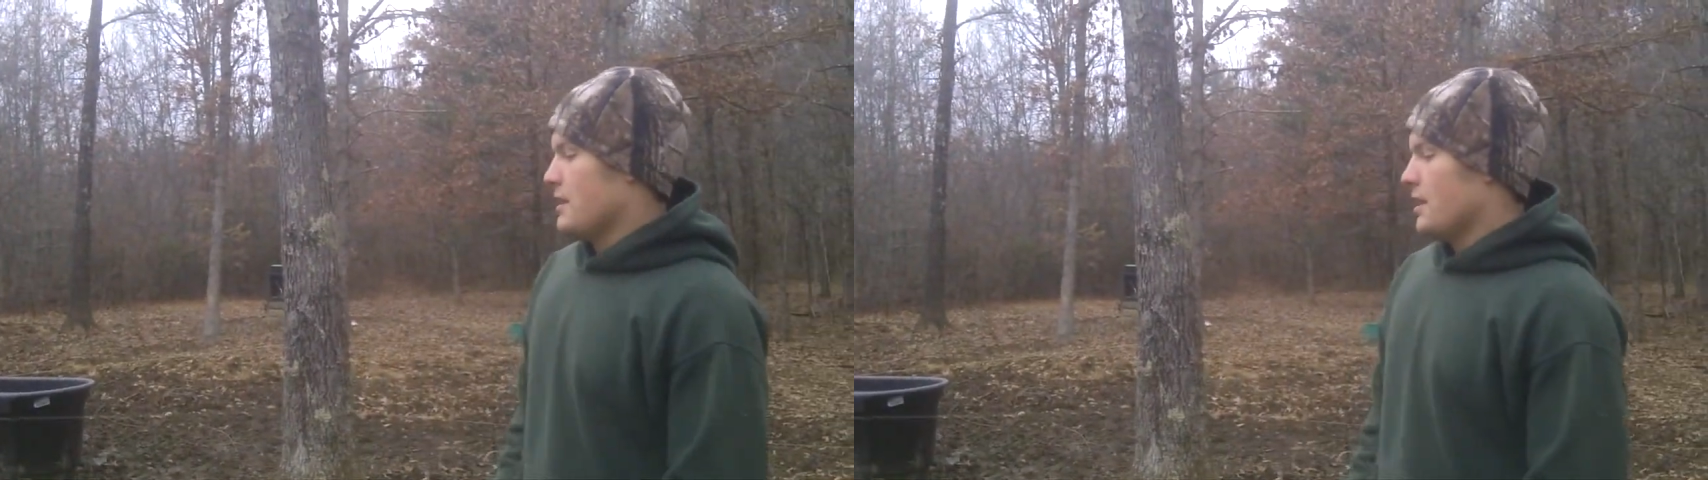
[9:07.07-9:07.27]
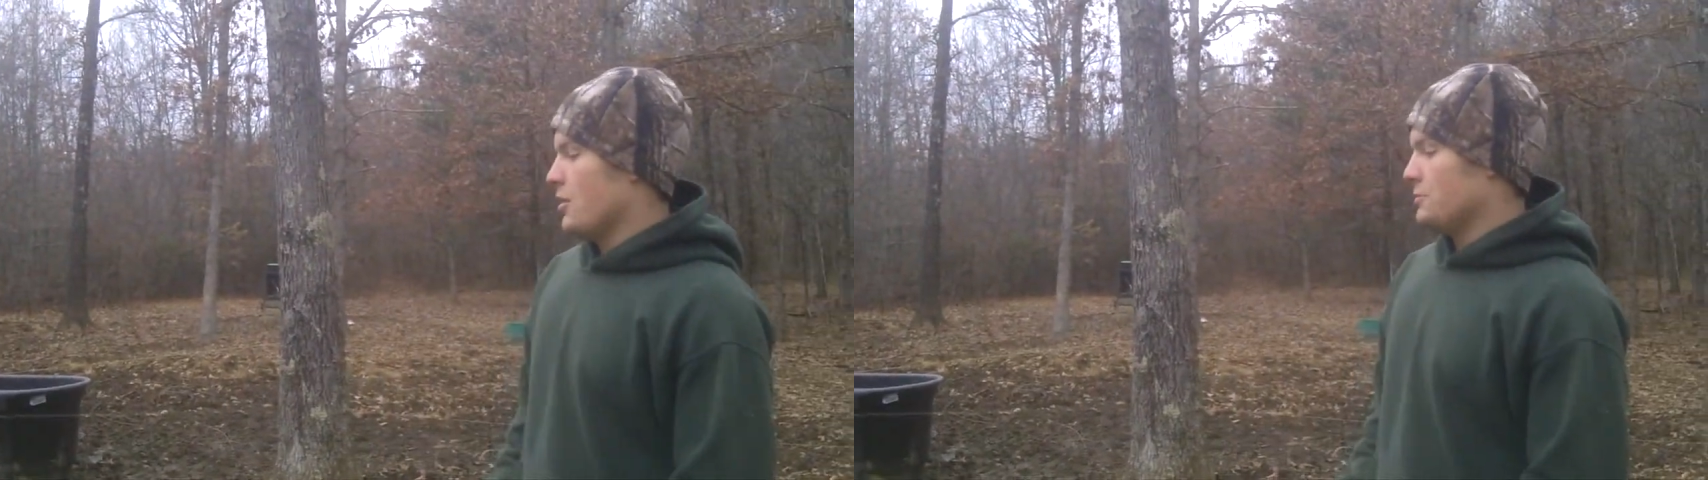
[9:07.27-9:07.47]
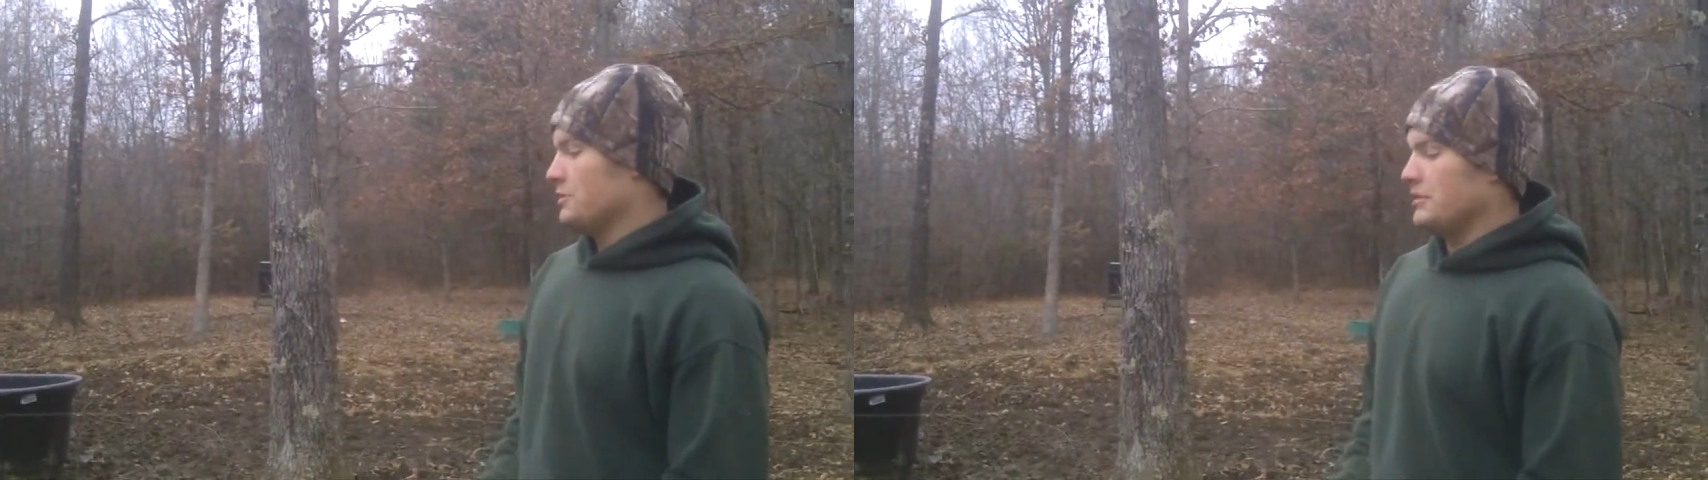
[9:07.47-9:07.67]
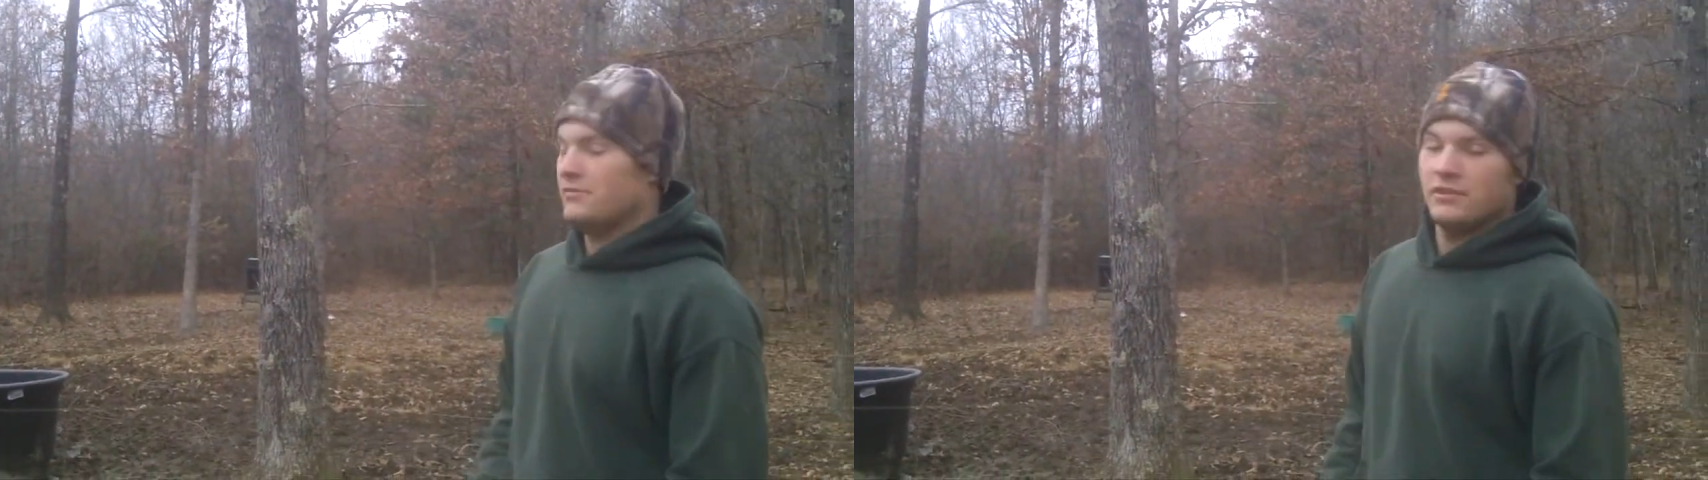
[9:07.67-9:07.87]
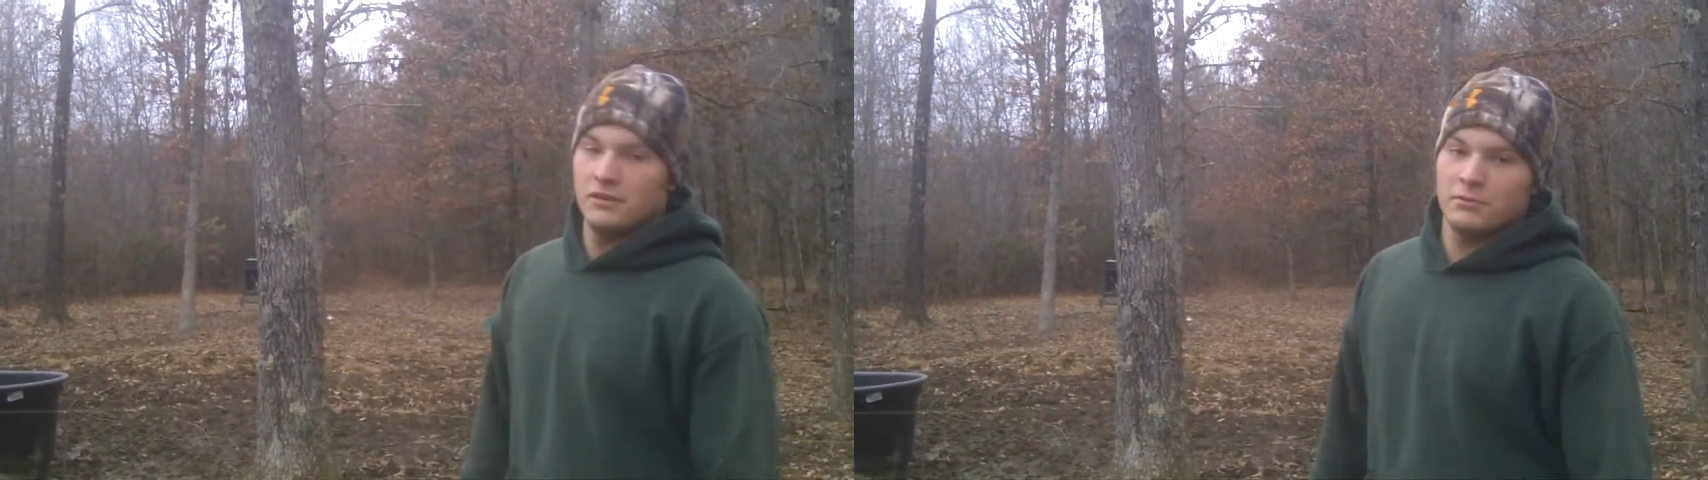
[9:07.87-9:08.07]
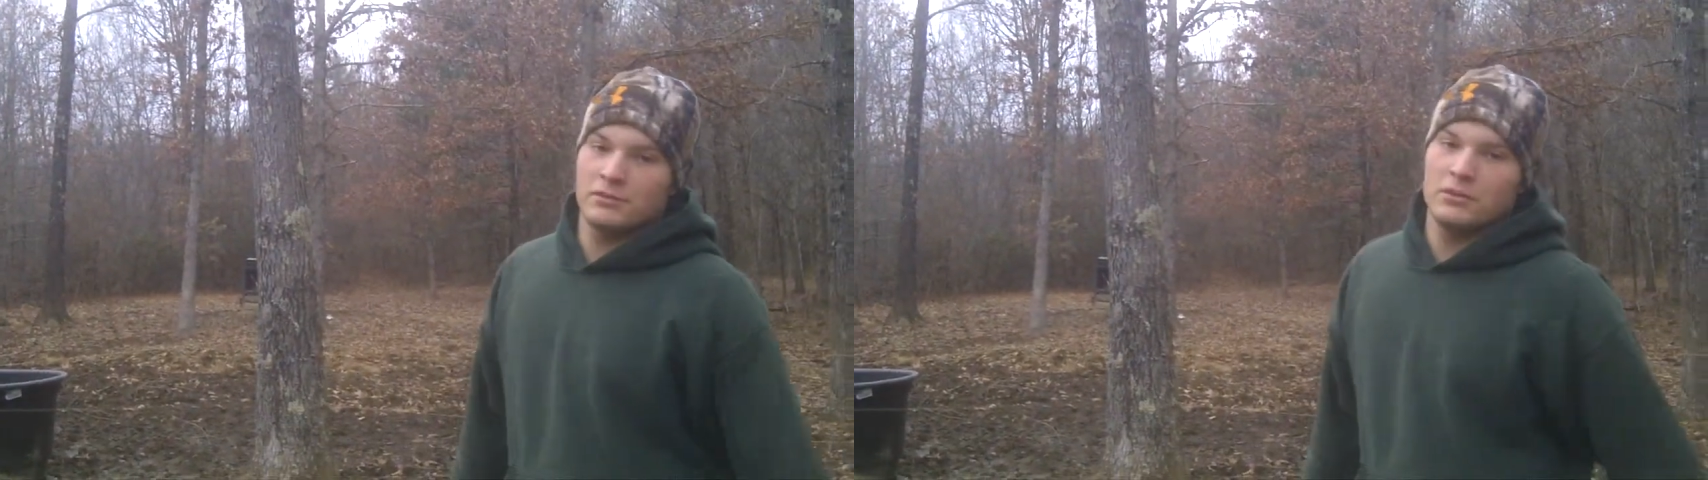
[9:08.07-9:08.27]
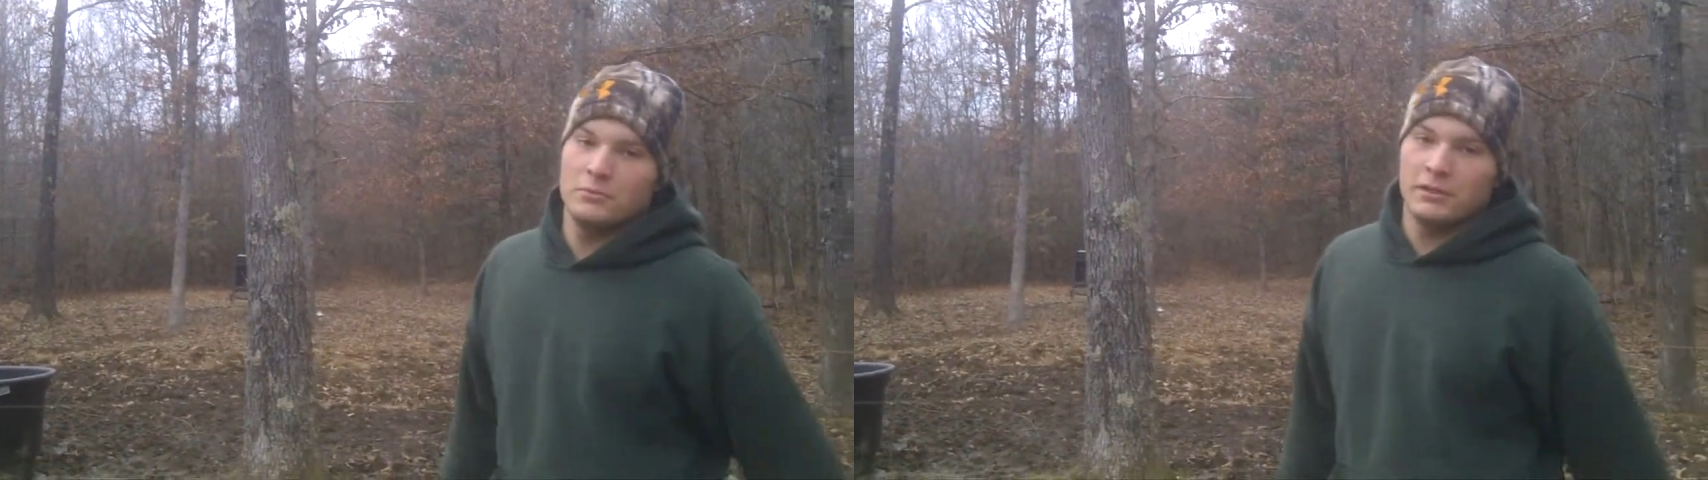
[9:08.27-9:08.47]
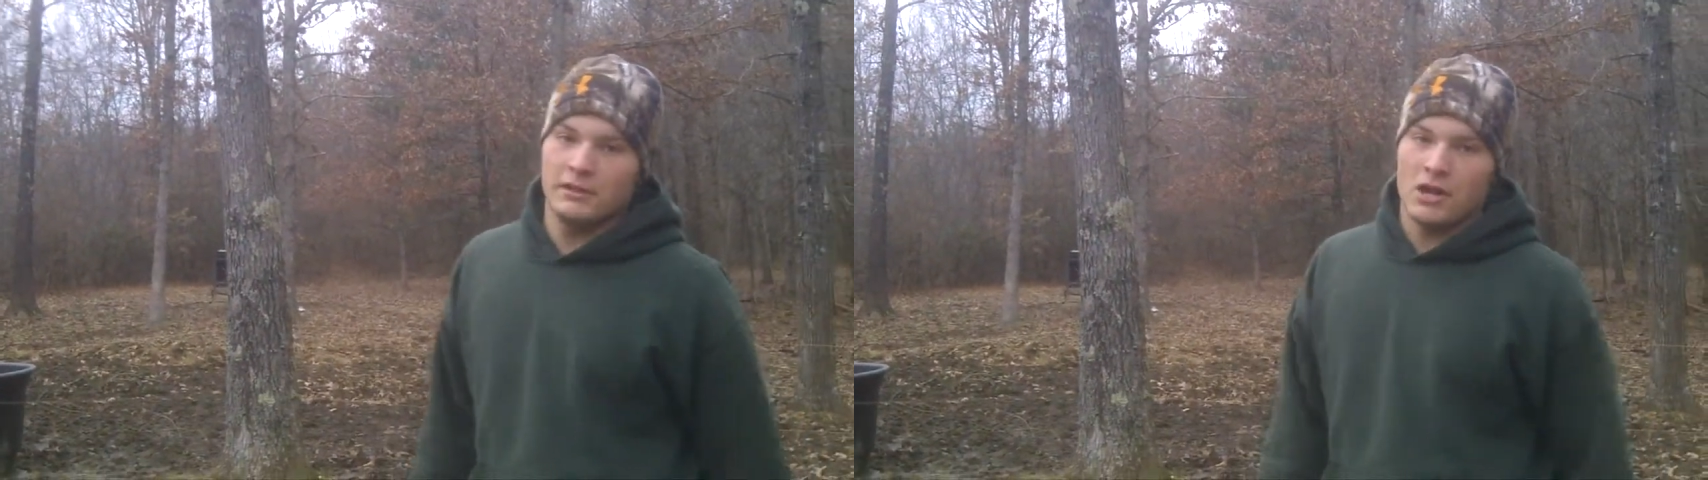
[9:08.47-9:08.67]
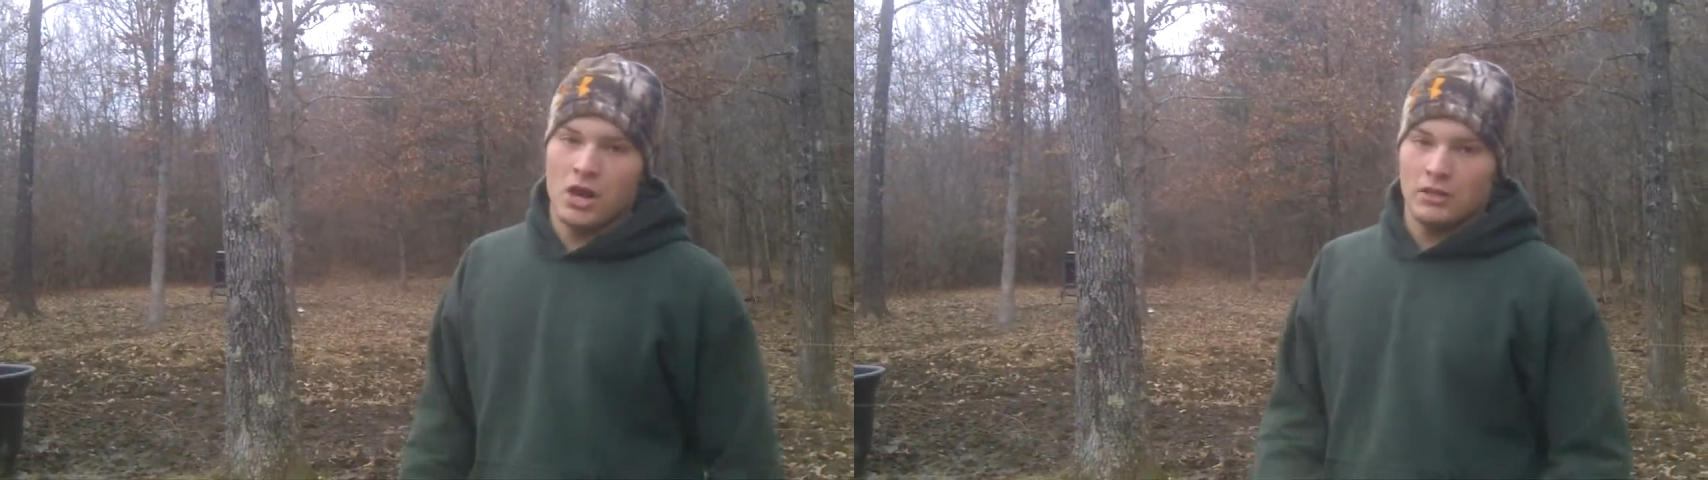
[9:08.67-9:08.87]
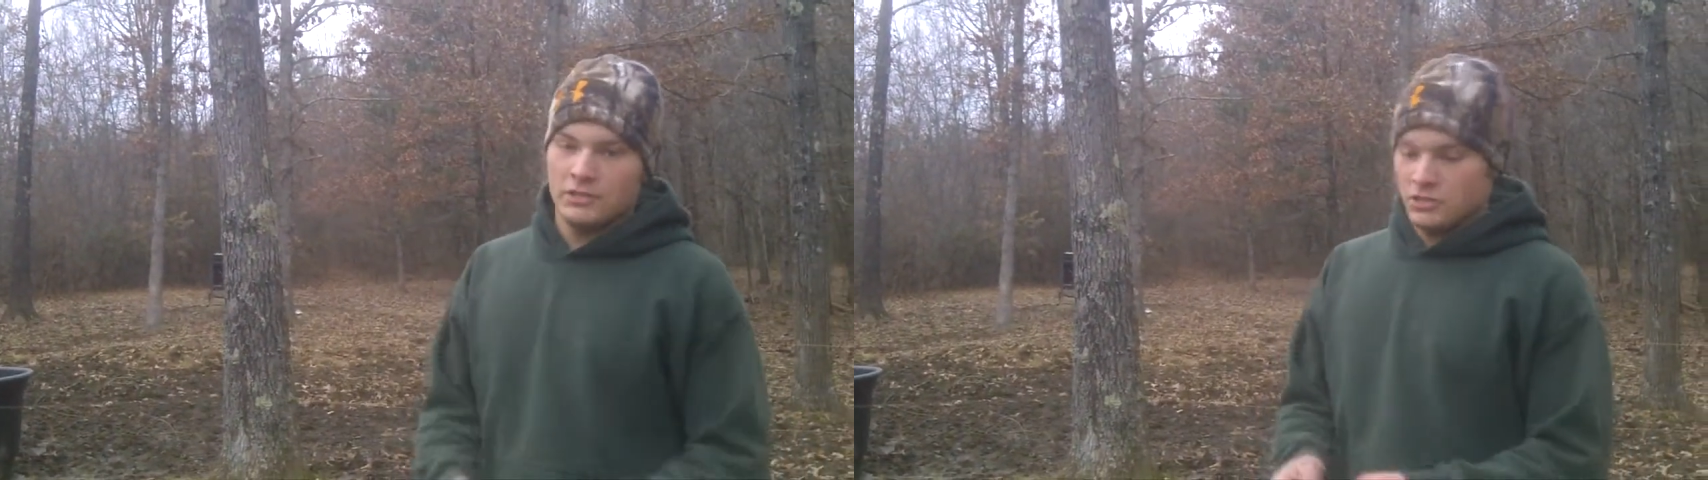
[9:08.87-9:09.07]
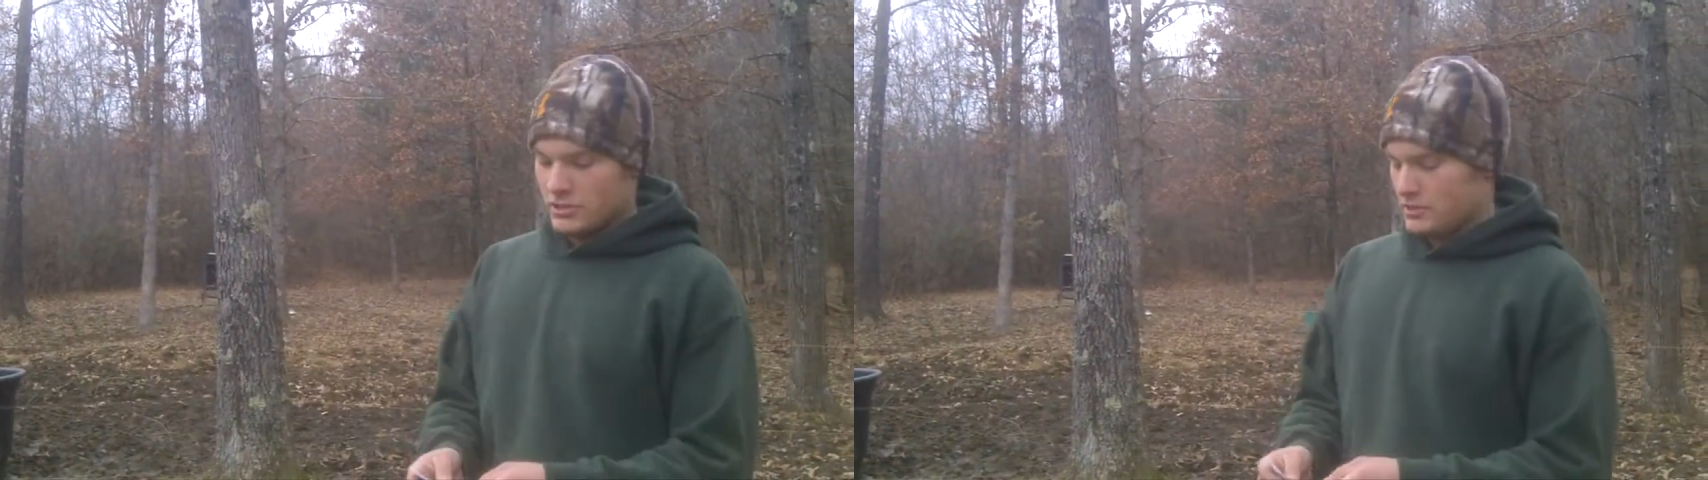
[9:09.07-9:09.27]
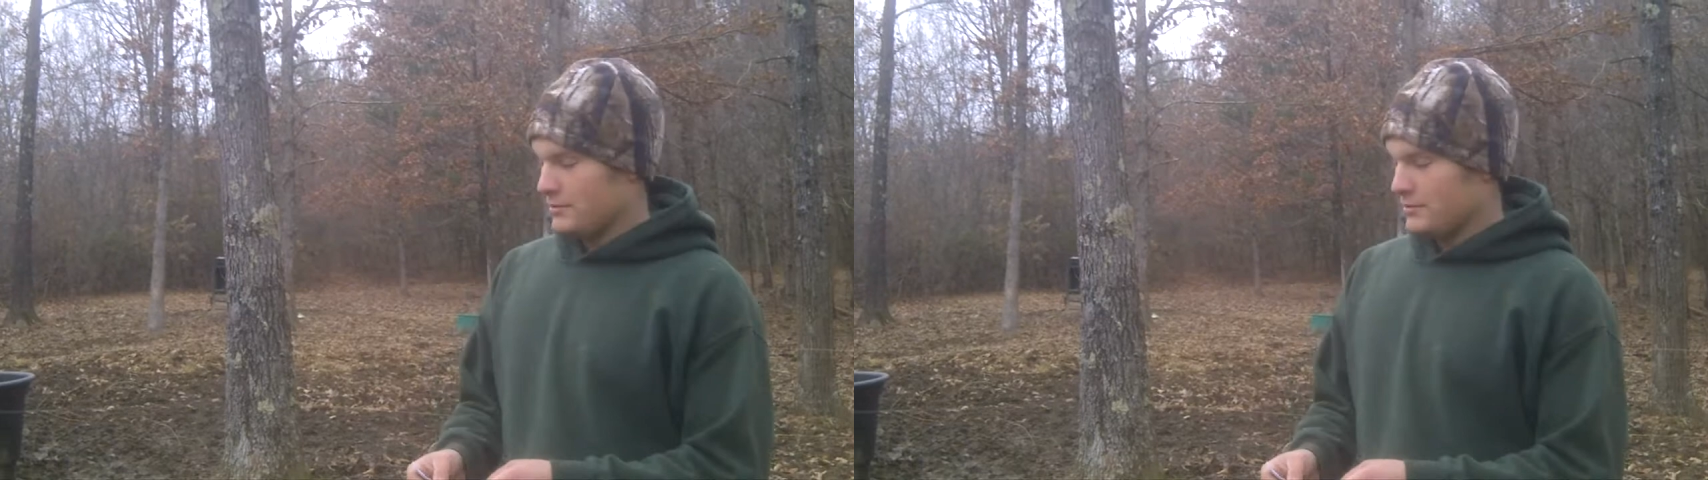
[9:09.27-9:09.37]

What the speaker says: I hope you leave here with a little bit of knowledge,